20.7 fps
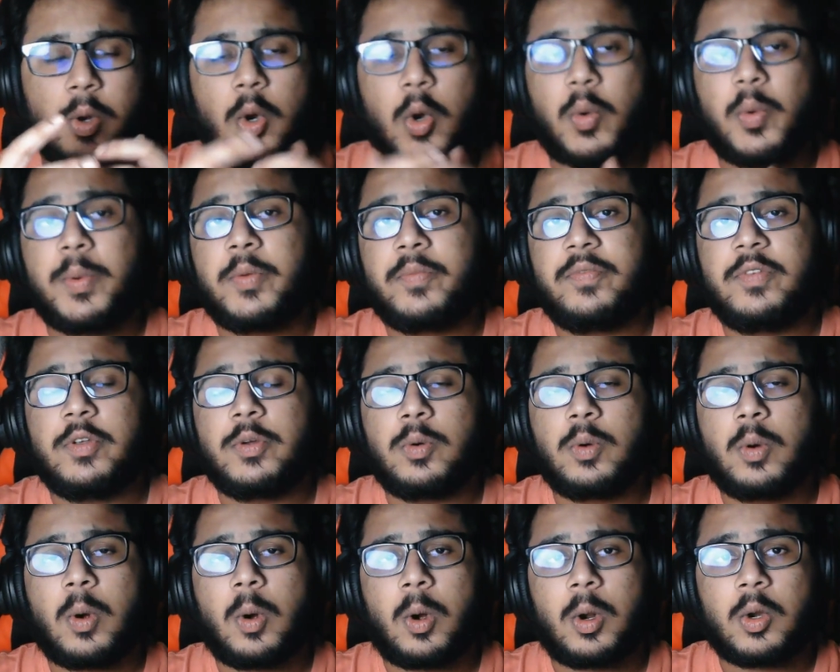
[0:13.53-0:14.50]

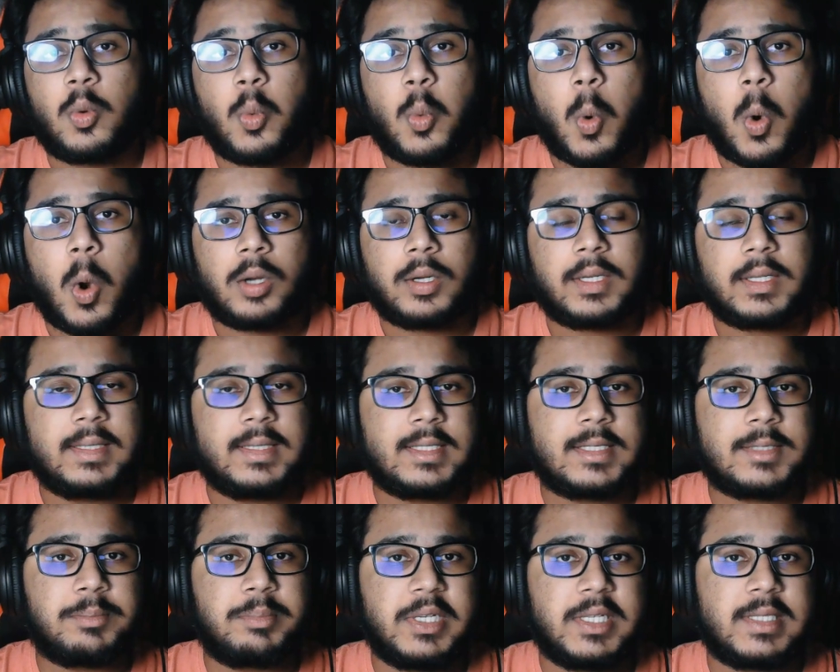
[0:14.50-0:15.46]
overview on what
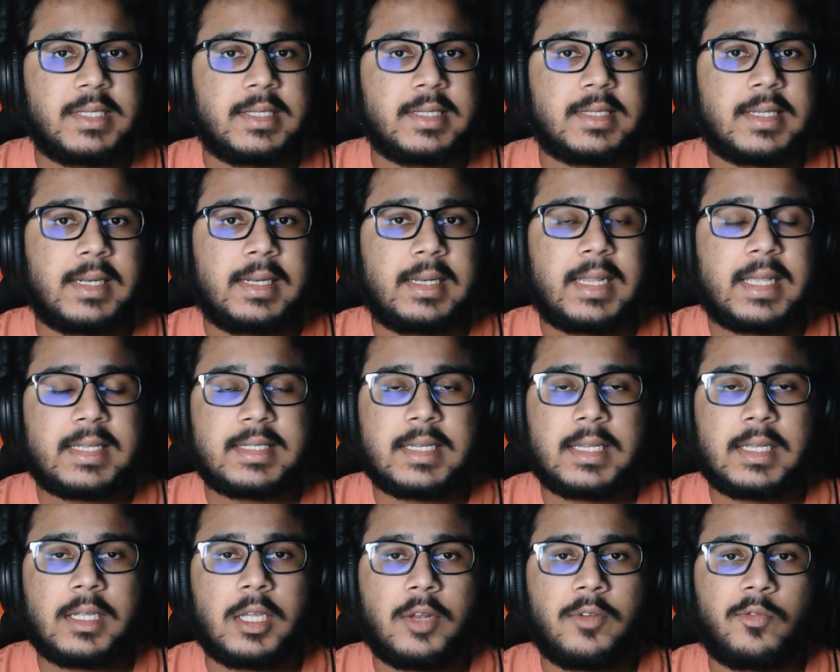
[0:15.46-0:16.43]
is pre-season
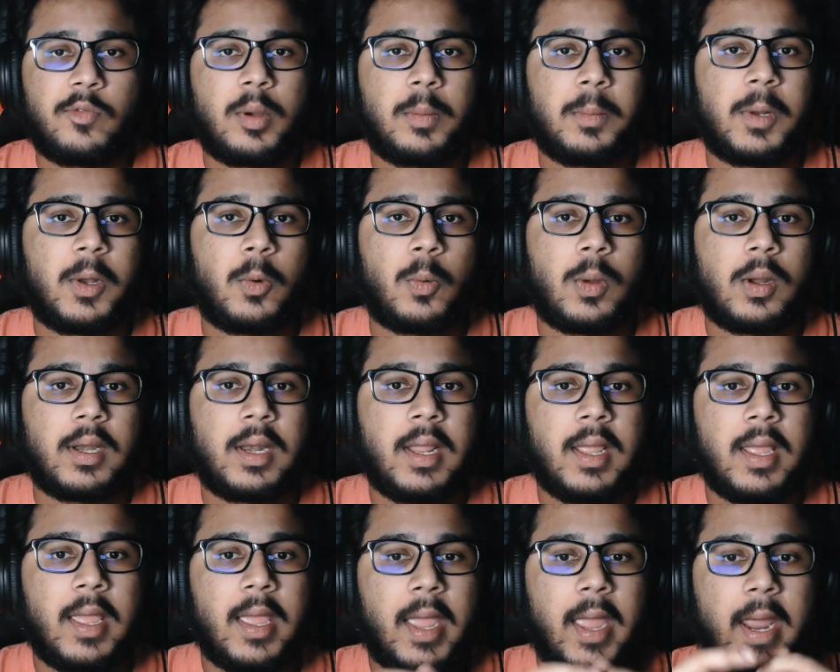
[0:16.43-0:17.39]
testing in Formula One
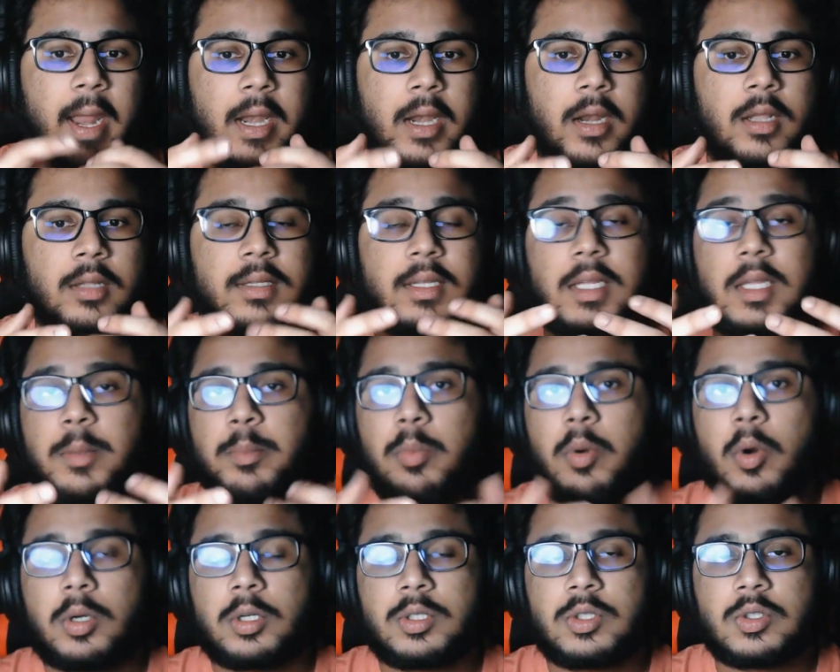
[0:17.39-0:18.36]
and the
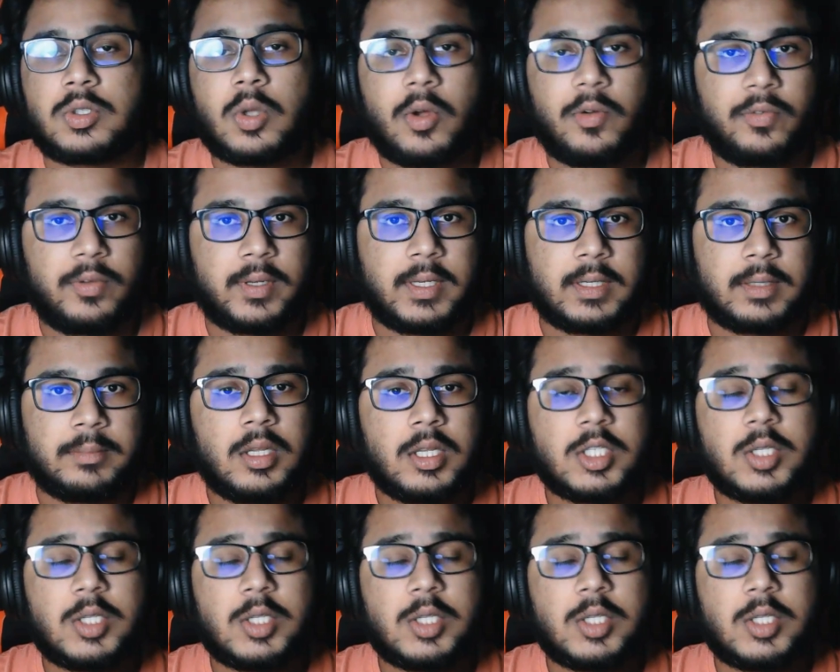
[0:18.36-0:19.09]
importance of it.